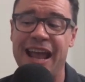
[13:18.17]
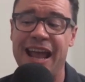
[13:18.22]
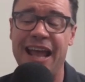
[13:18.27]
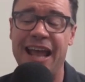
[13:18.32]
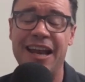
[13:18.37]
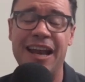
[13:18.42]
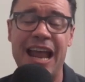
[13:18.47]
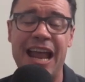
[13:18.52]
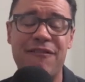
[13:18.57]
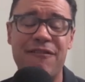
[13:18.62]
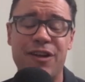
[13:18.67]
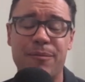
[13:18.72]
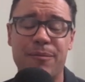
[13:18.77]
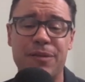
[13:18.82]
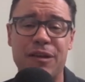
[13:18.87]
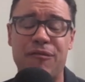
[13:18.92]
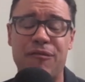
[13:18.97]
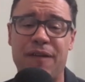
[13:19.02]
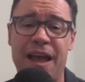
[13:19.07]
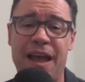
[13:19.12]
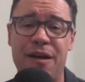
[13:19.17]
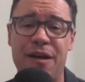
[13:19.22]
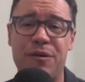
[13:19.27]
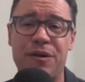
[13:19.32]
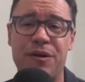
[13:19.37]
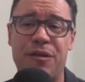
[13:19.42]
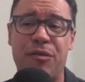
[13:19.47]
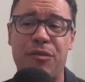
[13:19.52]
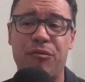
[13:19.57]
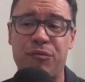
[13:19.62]
And inevitably
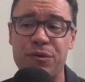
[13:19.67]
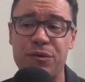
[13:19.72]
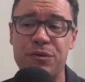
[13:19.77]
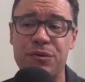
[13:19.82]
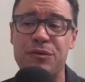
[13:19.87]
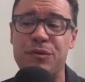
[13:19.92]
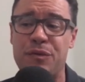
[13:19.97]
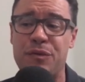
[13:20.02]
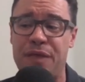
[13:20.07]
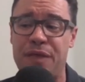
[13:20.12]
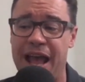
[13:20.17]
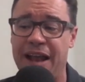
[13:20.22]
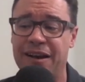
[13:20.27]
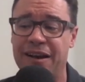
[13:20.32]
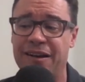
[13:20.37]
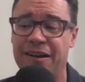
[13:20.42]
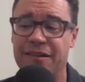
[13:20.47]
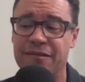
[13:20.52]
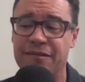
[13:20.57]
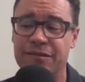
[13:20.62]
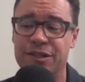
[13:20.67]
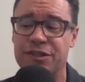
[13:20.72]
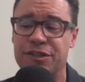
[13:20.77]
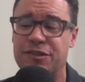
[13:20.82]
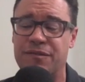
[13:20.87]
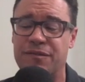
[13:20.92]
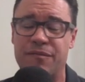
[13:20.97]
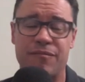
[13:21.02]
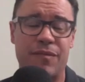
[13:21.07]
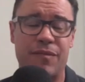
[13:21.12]
found through that
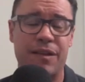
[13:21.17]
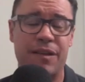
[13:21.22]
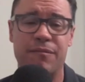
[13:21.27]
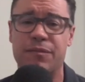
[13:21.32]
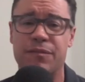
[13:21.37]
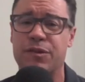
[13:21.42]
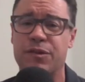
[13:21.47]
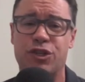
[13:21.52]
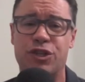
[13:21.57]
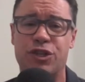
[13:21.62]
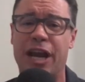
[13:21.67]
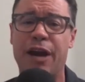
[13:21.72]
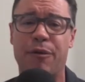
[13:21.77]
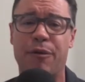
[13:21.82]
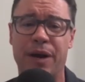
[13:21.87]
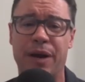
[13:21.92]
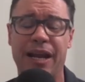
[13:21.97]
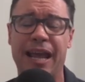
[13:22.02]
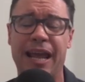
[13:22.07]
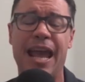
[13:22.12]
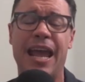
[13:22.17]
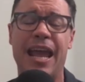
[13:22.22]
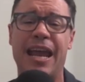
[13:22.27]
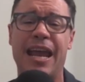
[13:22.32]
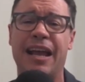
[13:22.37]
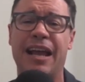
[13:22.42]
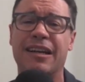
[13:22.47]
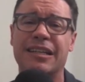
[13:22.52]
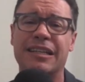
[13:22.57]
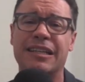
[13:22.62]
just sharing,
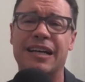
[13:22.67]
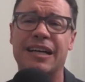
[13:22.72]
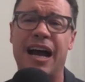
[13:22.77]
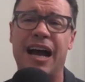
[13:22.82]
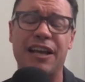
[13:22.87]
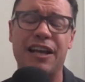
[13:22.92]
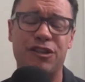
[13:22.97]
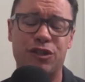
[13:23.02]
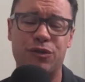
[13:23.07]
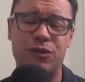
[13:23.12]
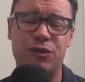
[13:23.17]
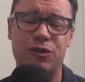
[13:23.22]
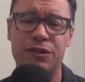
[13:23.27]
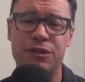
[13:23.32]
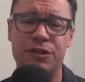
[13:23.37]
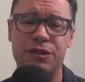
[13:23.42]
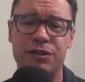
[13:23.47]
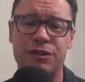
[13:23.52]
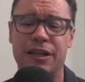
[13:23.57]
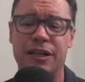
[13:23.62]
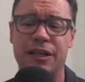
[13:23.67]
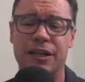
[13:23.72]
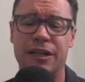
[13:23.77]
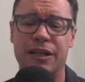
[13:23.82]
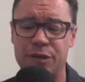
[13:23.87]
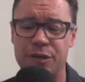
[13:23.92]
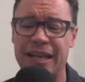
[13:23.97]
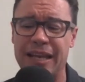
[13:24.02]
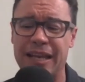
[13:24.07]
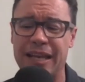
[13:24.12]
hey, I struggle a little
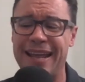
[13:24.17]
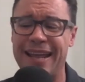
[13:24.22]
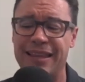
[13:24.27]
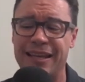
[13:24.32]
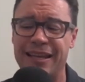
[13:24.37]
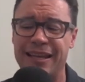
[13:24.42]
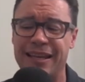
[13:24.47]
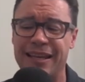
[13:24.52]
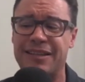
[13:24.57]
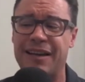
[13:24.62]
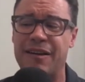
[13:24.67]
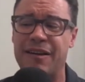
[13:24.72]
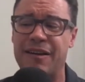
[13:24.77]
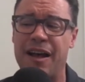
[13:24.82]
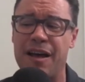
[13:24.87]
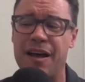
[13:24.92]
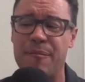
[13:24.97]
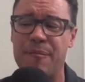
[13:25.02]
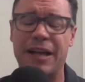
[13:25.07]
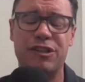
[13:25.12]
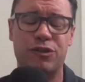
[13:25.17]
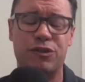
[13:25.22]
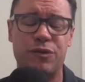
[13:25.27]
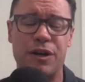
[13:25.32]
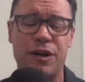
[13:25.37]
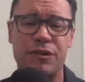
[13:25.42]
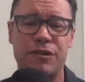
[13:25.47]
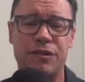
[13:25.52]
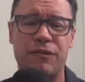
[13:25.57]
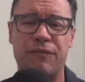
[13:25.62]
bit in this. Uh, my
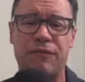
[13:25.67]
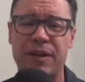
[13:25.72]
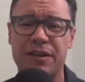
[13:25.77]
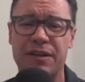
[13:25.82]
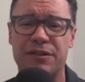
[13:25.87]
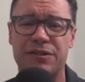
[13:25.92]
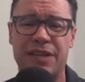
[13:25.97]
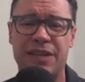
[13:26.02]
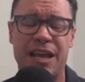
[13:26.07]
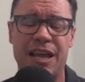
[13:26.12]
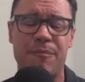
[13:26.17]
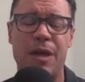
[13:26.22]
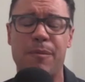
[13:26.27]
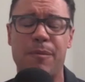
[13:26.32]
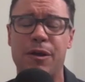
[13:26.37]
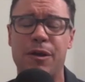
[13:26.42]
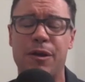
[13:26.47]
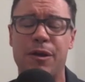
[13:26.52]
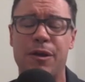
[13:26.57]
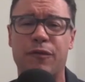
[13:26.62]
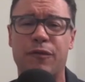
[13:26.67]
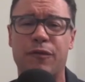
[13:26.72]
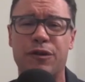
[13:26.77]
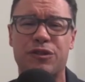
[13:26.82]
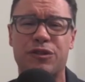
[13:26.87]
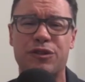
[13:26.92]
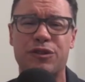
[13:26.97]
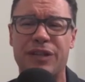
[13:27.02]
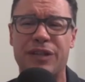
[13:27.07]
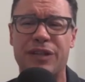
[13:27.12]
struggle feels like it may be
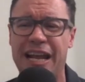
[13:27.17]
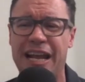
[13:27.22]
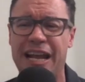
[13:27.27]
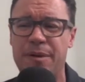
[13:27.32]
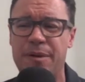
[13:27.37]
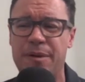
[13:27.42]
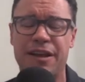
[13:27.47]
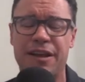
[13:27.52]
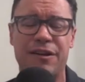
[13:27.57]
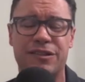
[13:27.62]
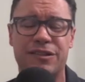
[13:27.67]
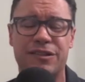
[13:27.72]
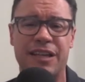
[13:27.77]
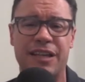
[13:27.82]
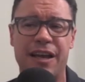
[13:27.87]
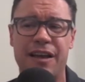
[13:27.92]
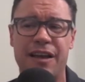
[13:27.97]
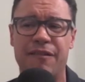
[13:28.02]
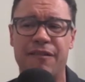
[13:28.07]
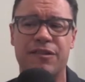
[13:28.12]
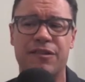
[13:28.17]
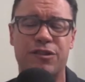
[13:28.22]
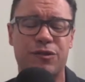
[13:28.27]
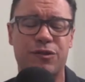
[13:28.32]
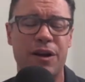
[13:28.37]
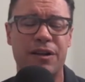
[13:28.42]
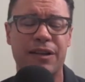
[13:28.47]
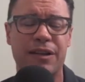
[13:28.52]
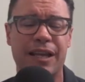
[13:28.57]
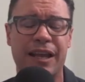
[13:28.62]
universal. Anybody else uh,
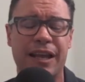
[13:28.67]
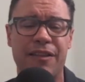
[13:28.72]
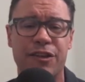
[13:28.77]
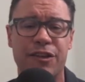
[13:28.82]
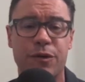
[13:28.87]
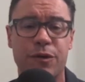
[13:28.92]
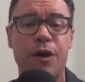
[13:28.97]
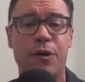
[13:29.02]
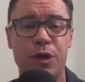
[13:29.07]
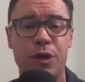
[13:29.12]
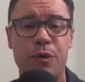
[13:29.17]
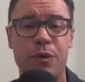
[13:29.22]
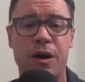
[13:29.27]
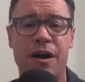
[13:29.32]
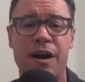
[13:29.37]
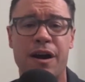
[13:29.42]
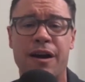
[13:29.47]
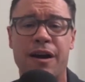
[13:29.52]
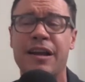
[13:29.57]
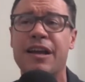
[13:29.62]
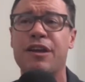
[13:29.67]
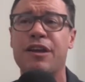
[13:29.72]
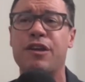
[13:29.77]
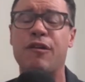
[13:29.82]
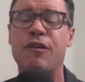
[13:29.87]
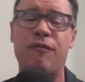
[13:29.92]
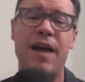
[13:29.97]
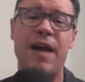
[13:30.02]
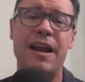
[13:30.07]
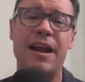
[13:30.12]
struggling in this? Oh, you are?
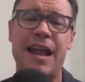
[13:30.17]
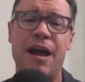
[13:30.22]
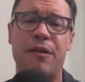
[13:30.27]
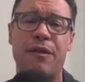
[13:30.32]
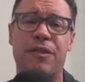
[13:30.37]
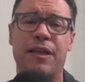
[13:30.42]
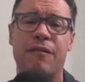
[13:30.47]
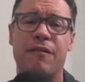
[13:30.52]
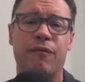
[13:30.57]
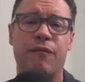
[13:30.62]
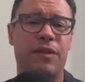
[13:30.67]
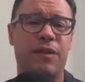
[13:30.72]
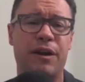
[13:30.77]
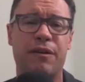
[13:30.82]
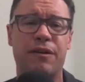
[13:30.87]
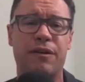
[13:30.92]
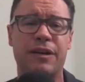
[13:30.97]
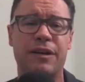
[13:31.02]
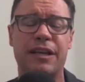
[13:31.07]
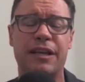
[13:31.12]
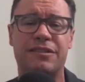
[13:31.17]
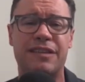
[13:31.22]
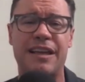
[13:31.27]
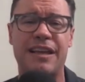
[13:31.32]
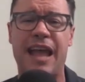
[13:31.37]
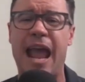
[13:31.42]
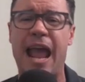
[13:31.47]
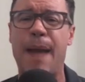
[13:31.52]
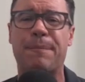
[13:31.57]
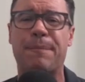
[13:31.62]
You find out that there is
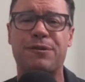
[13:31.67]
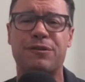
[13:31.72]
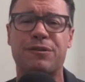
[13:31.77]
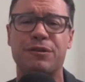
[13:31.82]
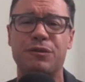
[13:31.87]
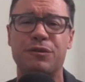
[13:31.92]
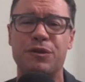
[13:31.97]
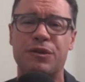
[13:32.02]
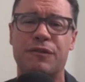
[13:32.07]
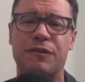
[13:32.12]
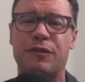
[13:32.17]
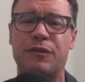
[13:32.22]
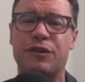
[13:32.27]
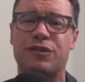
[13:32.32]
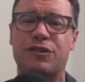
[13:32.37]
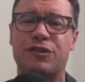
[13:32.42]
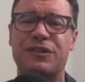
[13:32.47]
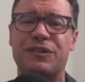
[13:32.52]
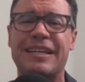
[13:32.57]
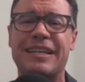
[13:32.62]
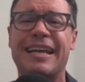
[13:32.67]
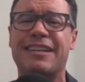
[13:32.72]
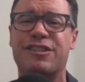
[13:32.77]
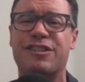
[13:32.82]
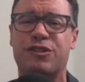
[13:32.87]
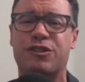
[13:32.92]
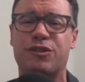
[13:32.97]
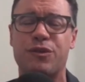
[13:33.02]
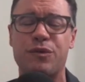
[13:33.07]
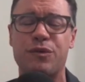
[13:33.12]
absolute
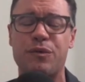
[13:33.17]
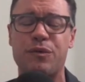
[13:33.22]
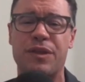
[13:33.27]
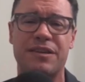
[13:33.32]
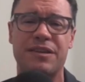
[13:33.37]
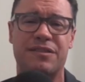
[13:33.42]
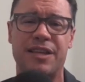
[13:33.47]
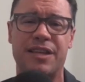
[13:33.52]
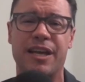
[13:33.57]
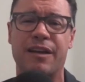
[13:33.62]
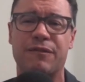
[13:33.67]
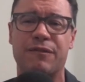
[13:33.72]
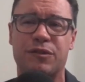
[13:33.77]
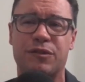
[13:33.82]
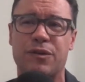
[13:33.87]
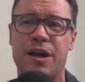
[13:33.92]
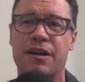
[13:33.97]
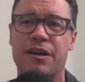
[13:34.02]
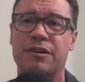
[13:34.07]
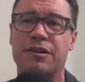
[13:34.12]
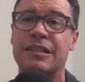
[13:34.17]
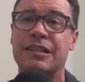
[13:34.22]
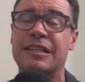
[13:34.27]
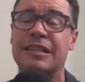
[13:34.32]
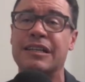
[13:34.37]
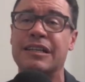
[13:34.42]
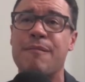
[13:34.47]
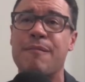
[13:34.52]
universalness to this thing of struggle.